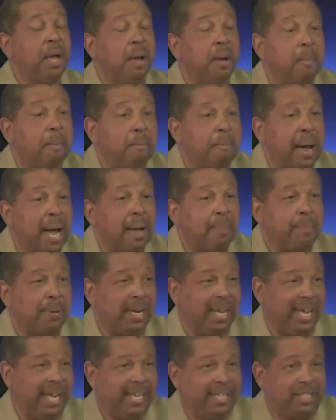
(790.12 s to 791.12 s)
my
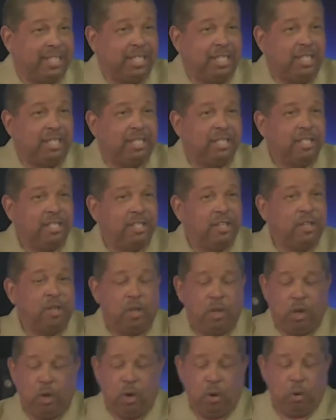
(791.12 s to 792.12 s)
plans
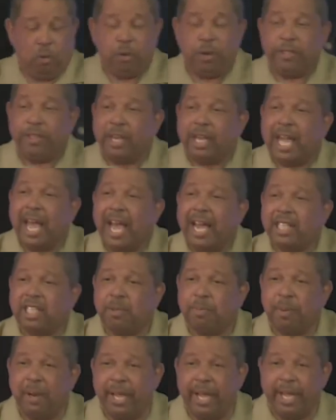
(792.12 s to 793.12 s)
with God's
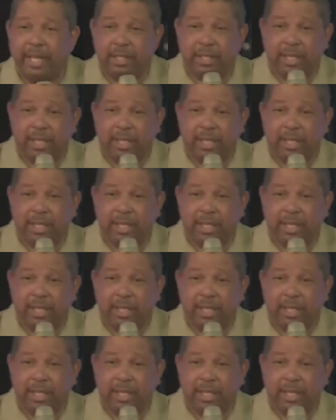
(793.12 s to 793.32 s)
plans